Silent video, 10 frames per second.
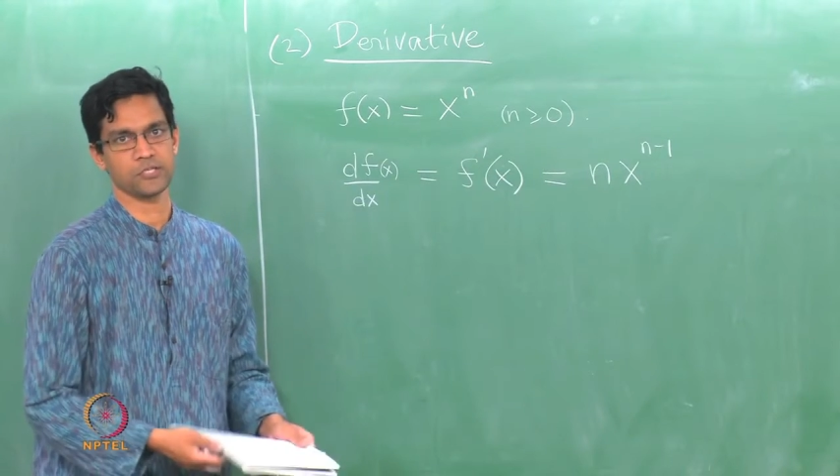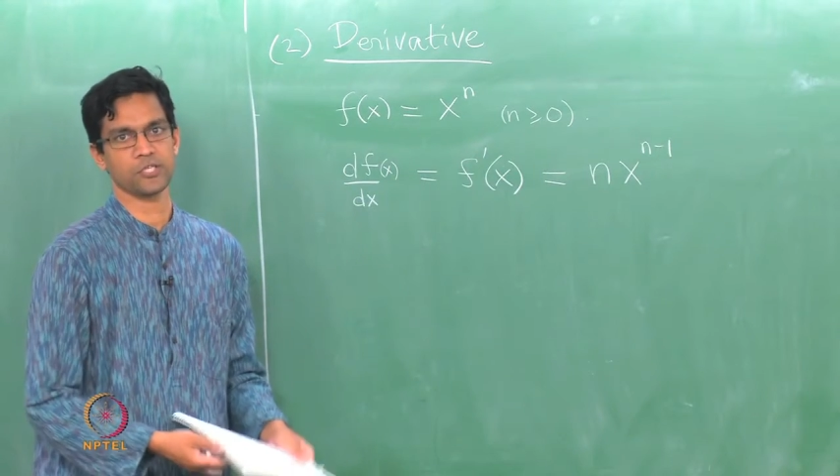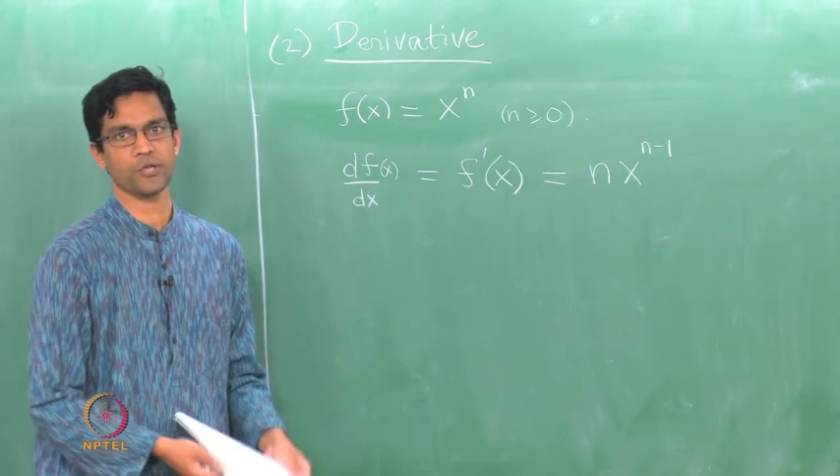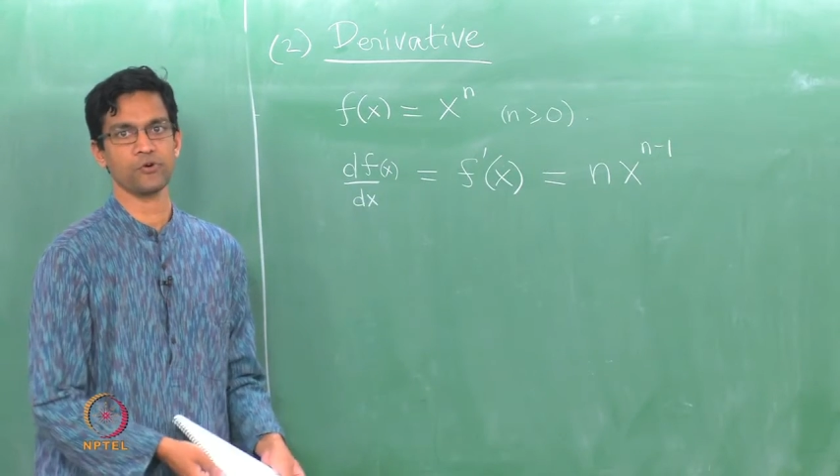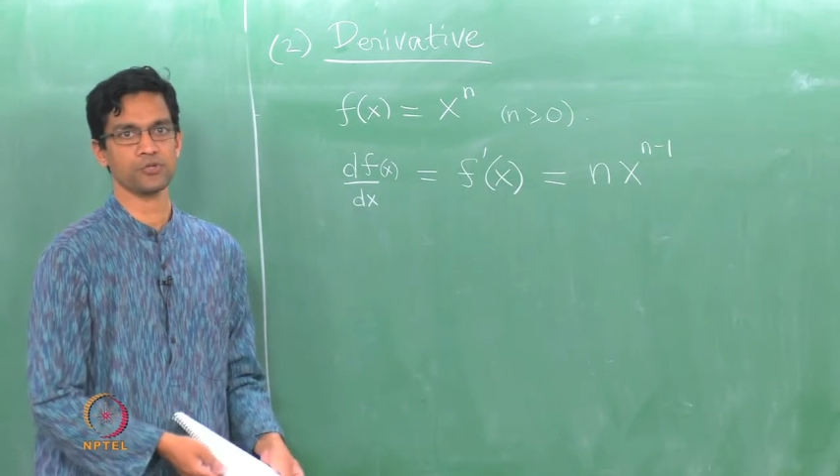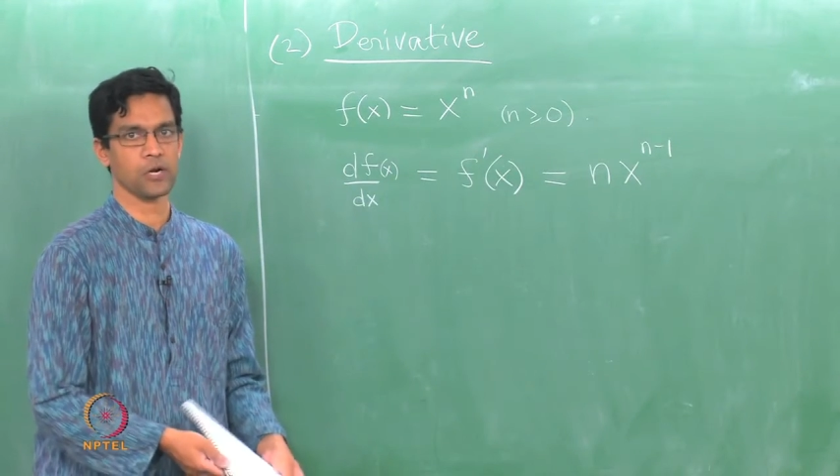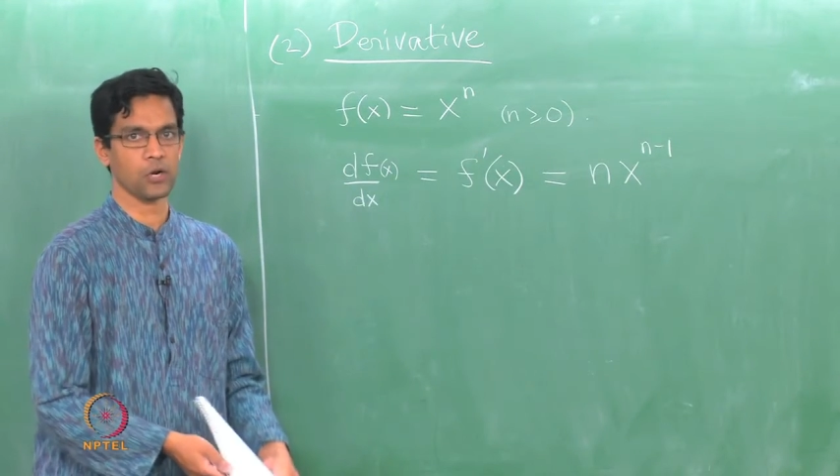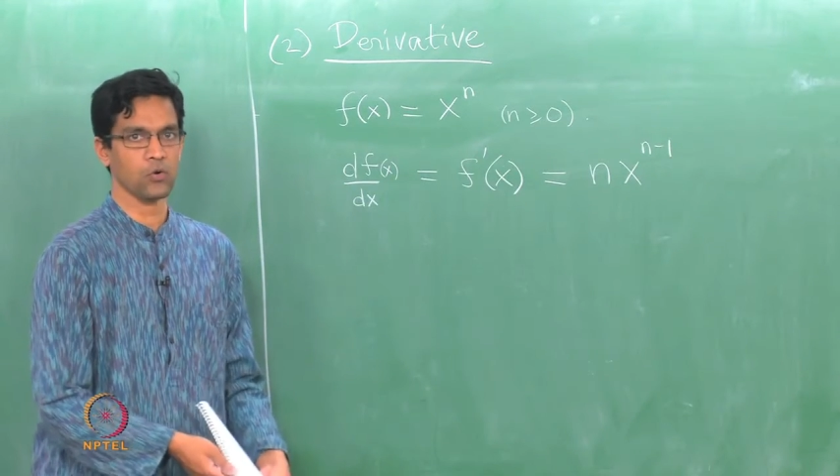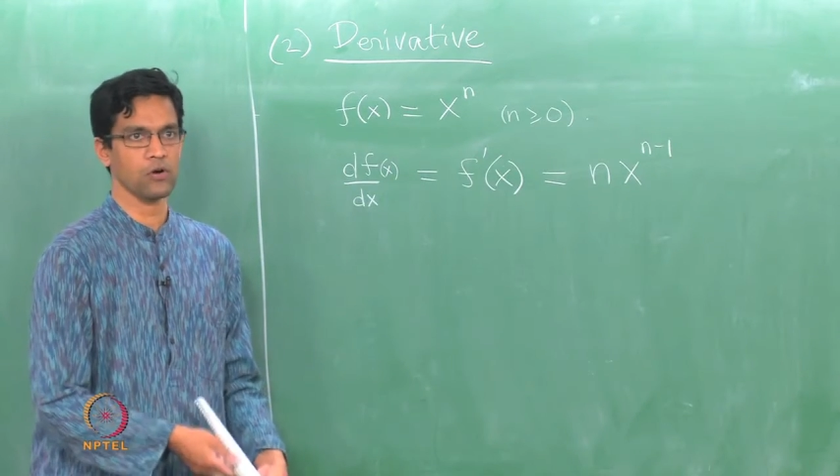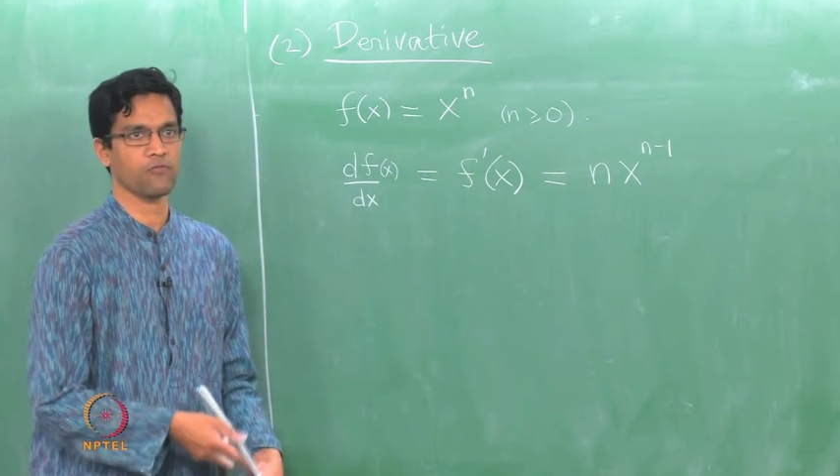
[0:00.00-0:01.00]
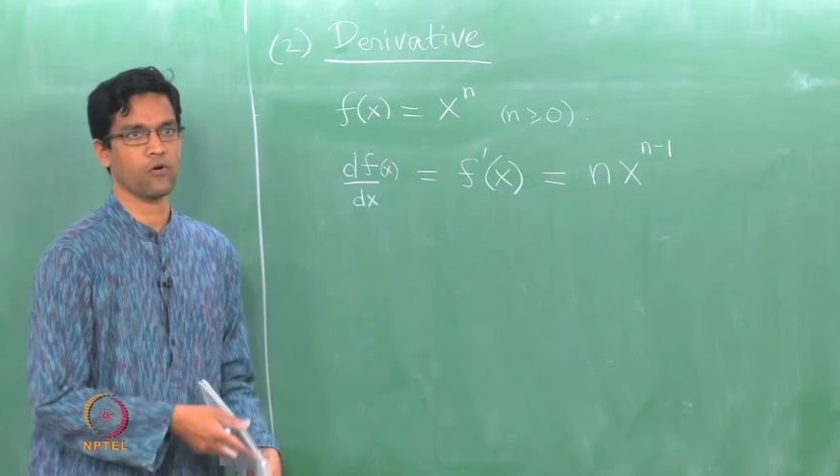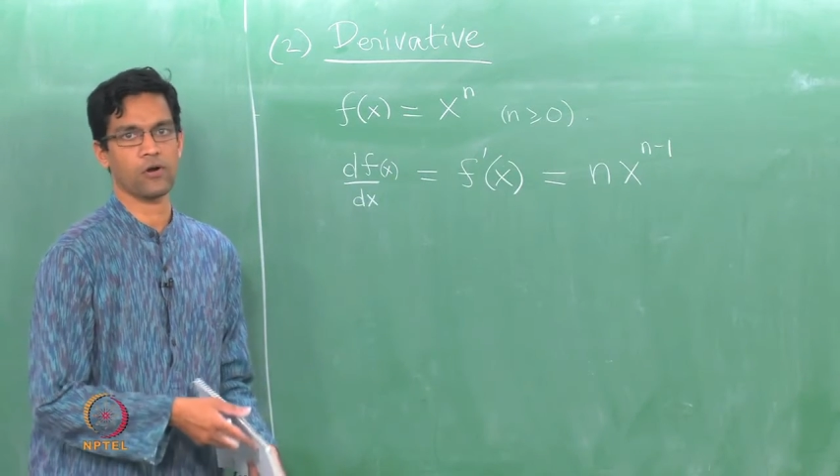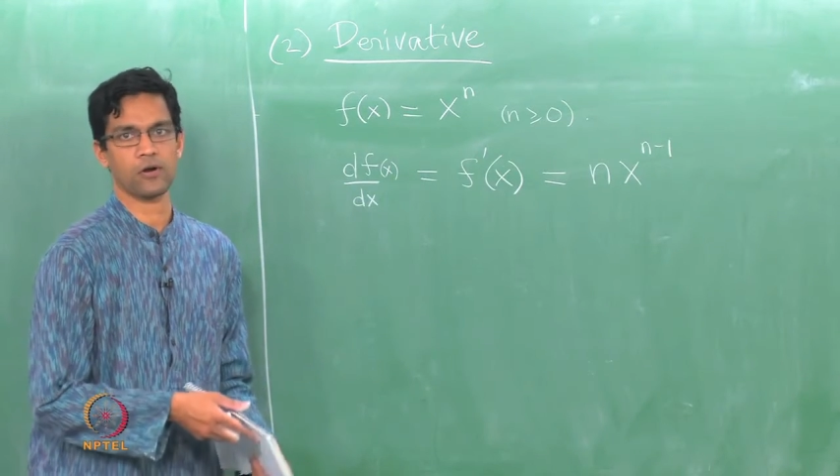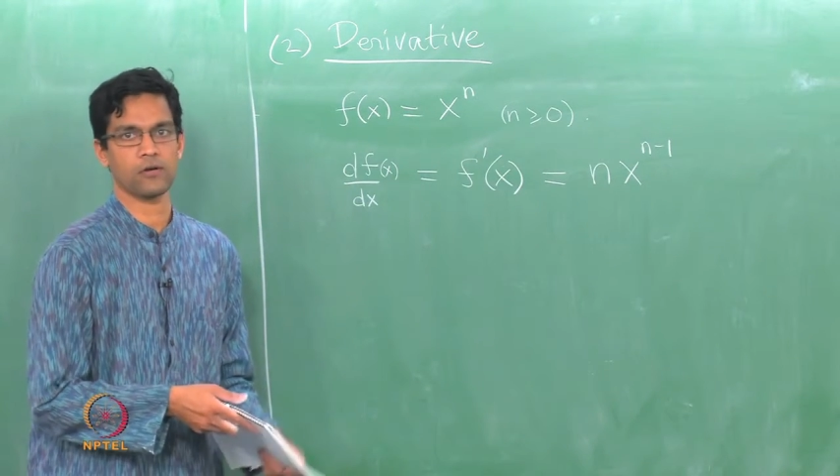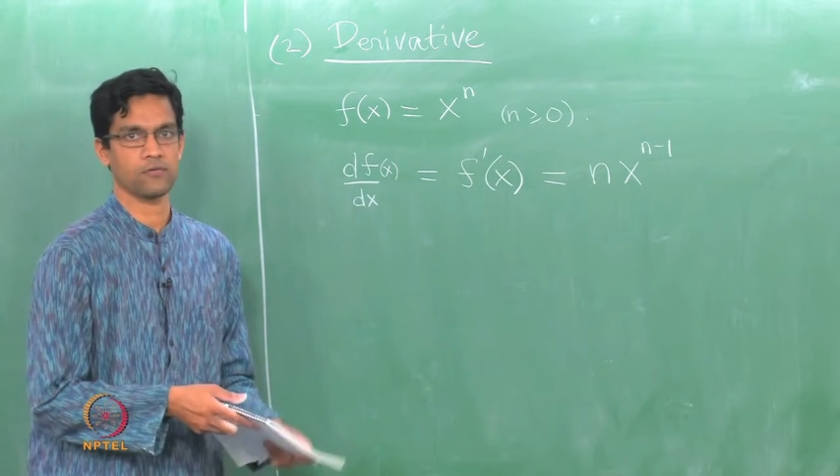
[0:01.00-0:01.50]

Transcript: this is the usual rule for